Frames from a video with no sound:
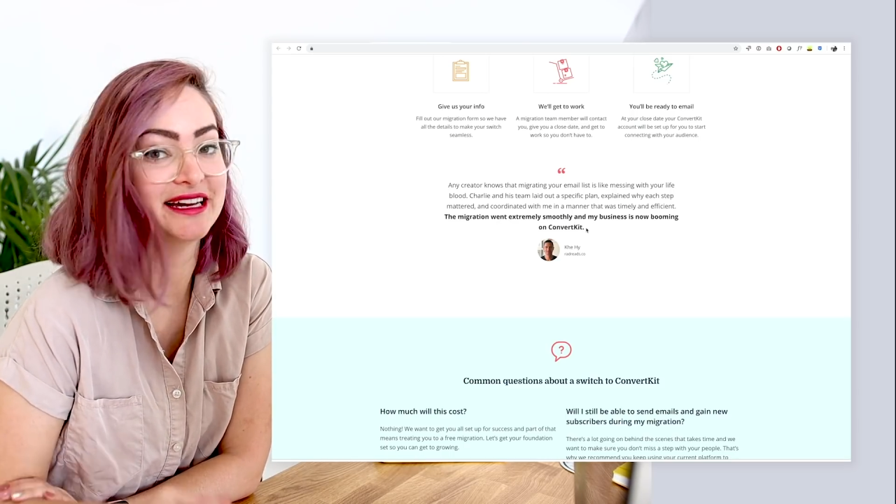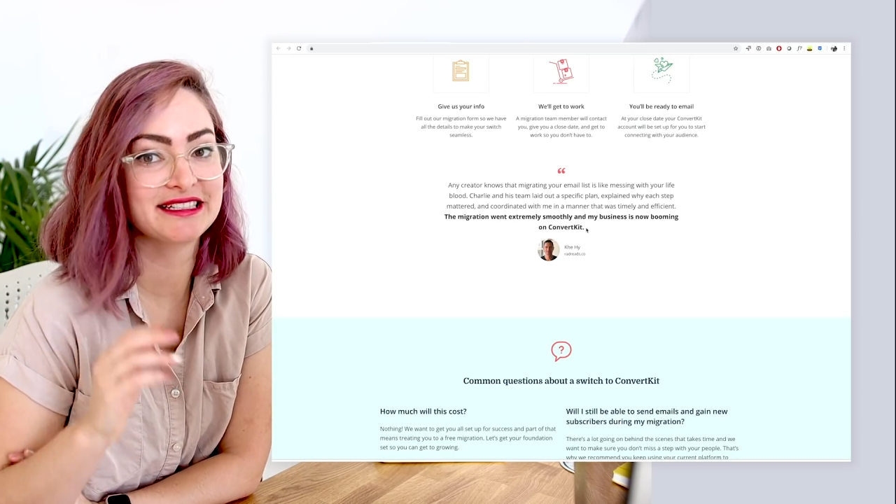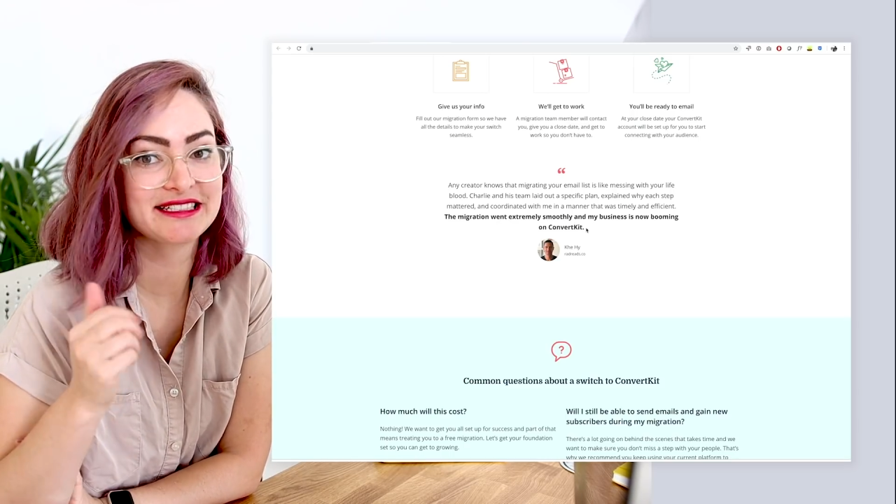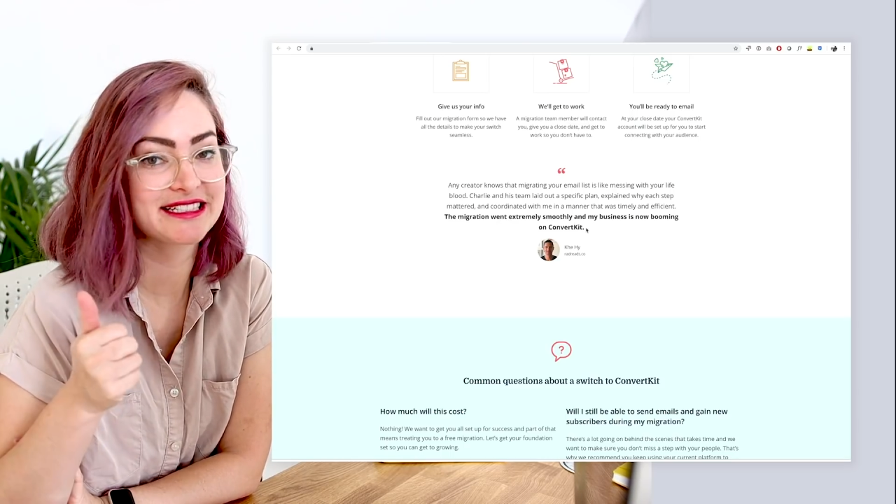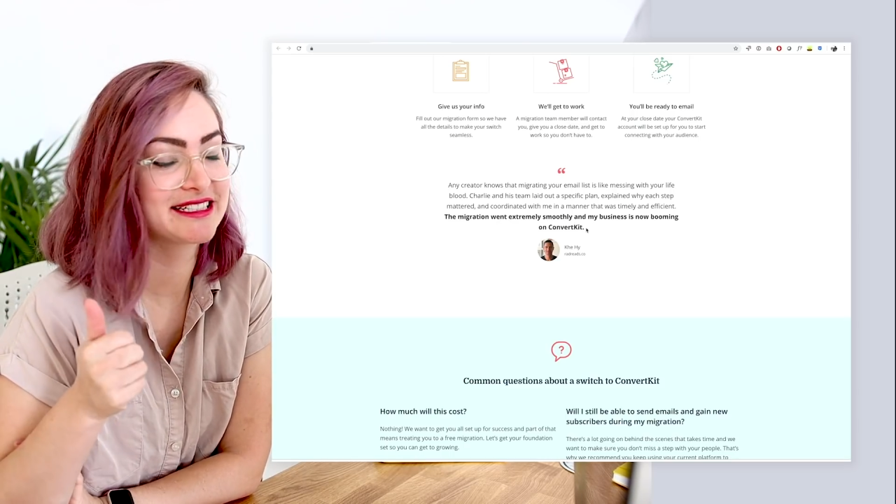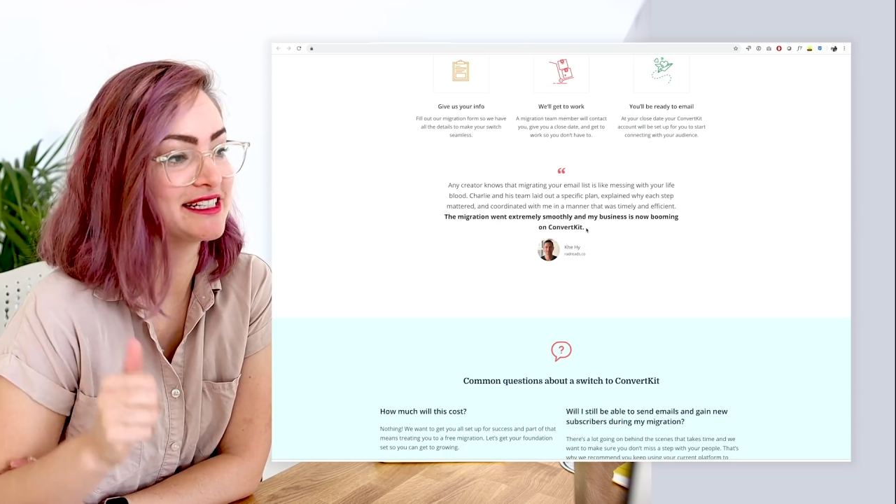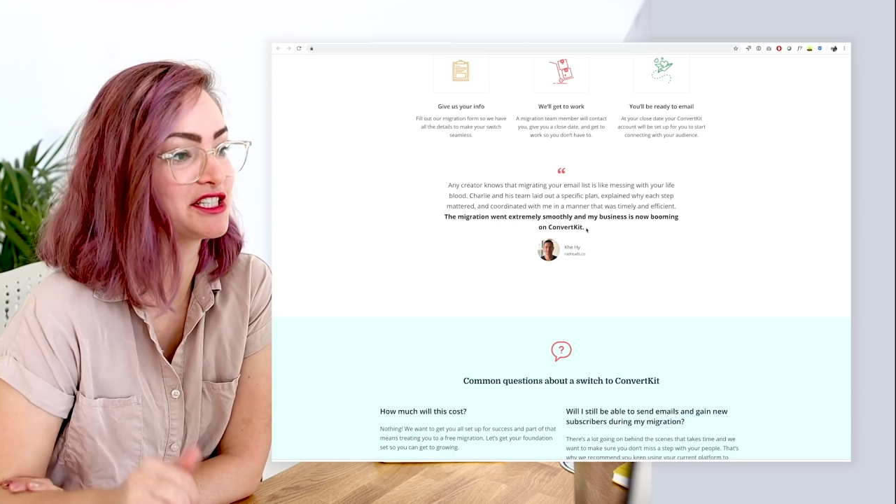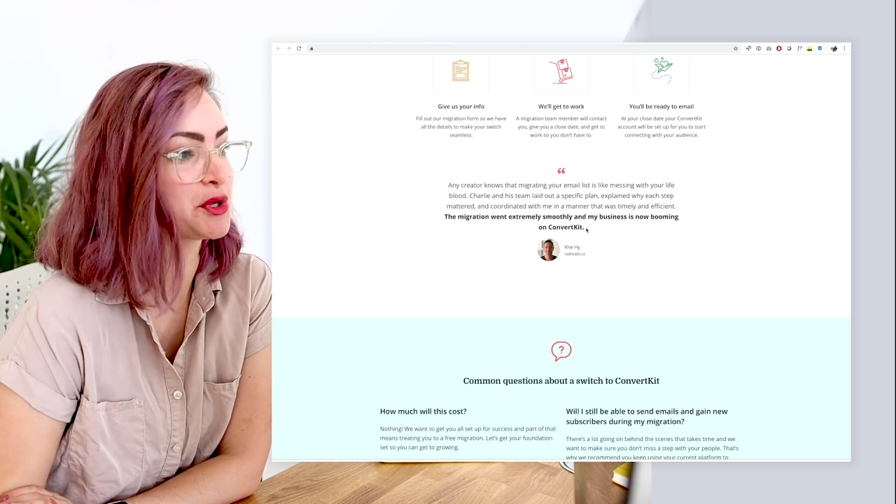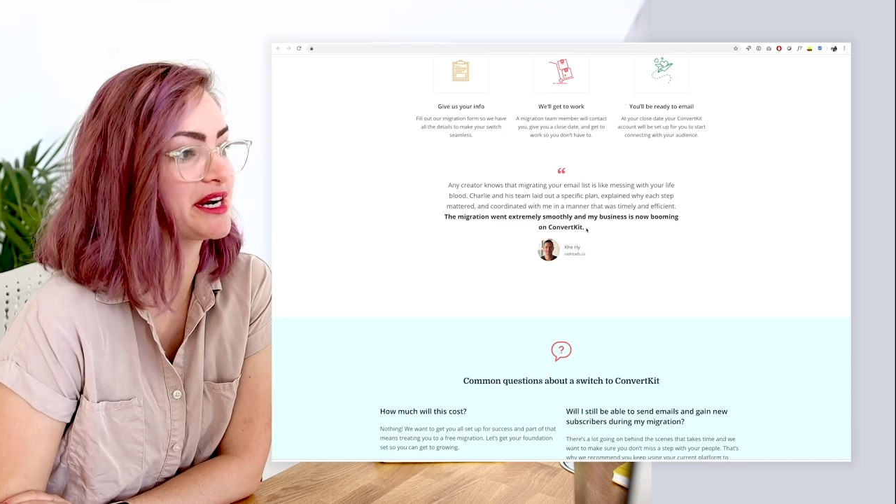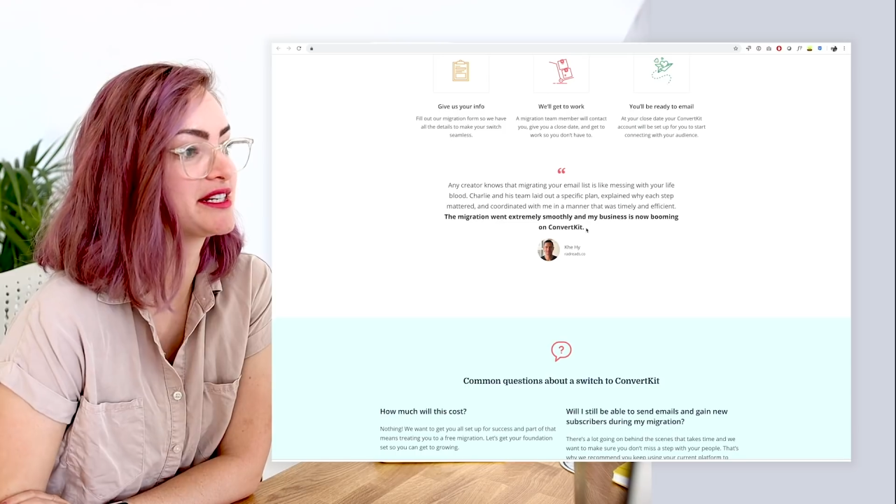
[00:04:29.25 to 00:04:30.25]
and
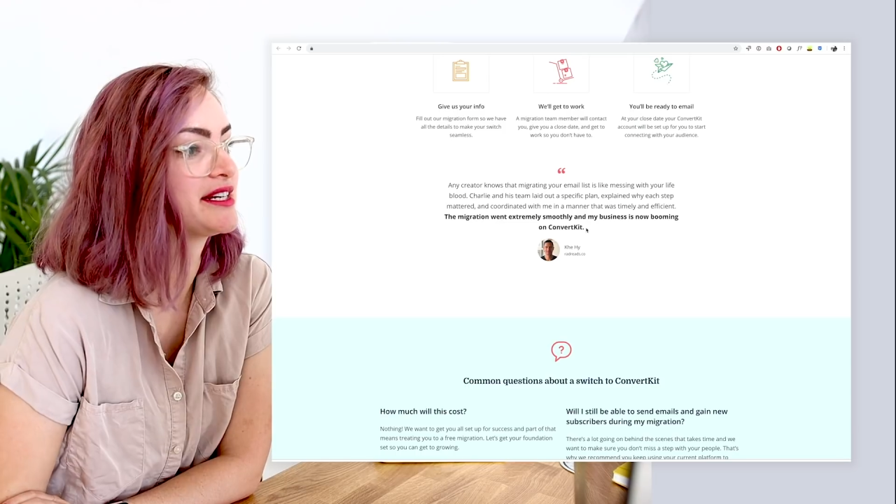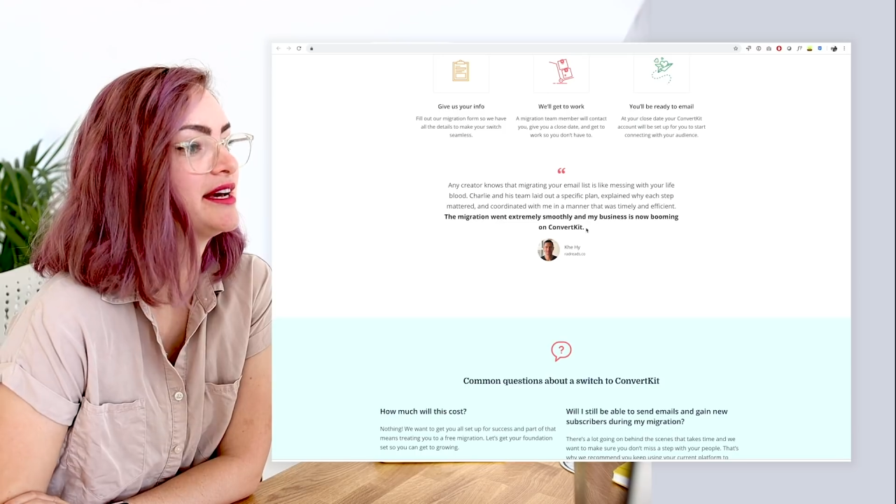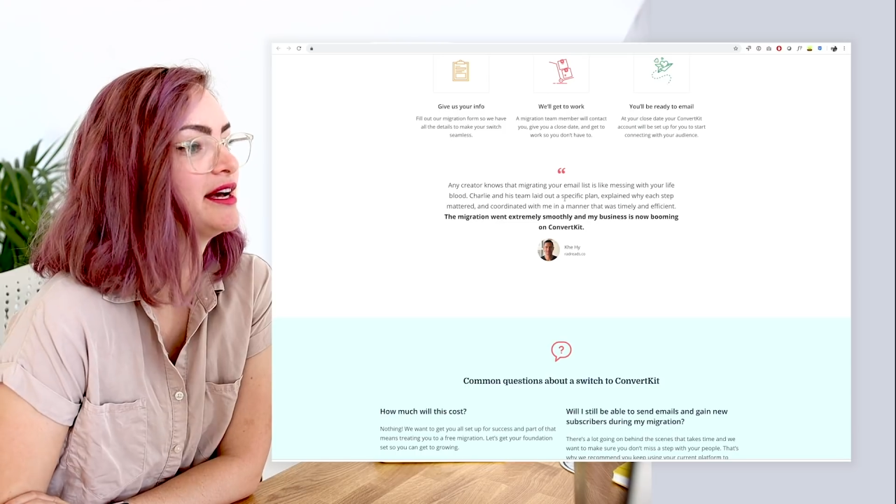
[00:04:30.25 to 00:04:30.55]
it's great.